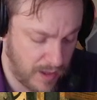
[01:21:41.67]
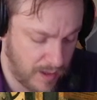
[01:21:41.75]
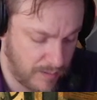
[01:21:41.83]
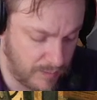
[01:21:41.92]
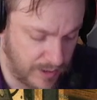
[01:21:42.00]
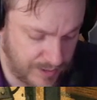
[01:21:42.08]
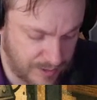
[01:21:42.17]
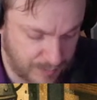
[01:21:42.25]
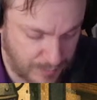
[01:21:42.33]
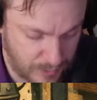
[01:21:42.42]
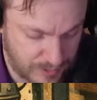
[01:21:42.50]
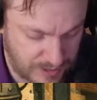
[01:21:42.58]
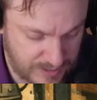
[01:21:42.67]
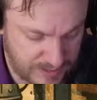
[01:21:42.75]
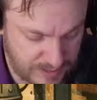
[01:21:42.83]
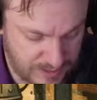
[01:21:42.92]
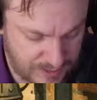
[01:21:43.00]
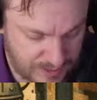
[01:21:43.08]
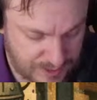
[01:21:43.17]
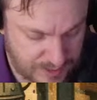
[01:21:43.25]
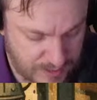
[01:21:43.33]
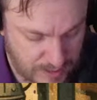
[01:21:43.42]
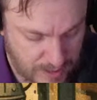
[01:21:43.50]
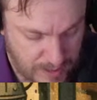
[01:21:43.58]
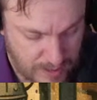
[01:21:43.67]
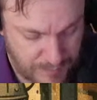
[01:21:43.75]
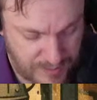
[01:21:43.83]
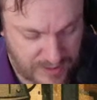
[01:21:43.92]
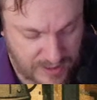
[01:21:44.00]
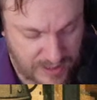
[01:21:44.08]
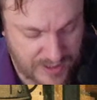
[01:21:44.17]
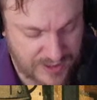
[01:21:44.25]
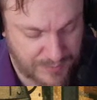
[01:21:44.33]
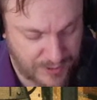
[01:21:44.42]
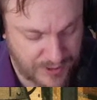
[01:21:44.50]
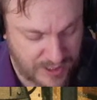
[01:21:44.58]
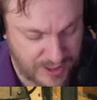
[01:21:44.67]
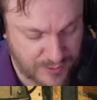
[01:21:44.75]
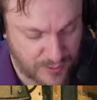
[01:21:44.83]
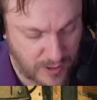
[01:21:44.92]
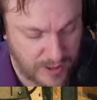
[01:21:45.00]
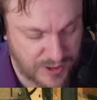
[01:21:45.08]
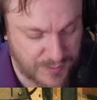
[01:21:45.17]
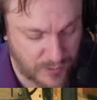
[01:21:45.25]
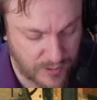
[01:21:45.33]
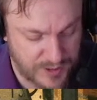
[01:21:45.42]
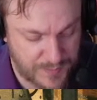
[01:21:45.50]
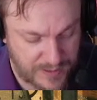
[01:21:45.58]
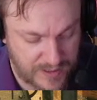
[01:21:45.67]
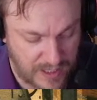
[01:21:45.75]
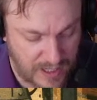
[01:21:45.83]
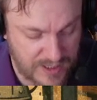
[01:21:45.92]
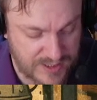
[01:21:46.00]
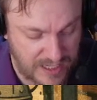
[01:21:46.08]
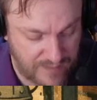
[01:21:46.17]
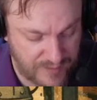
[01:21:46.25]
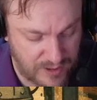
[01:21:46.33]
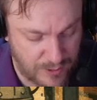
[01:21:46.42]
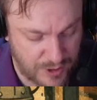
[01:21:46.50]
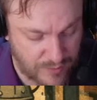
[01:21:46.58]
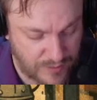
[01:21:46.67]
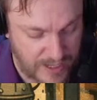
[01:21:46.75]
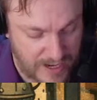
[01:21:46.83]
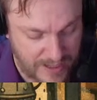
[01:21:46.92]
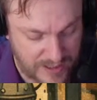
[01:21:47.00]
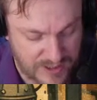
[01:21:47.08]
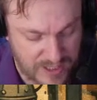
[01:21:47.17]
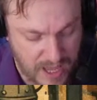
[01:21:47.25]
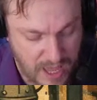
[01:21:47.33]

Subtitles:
When I do the bow tie tests, because the bow ties require supports, because they have huge overhangs,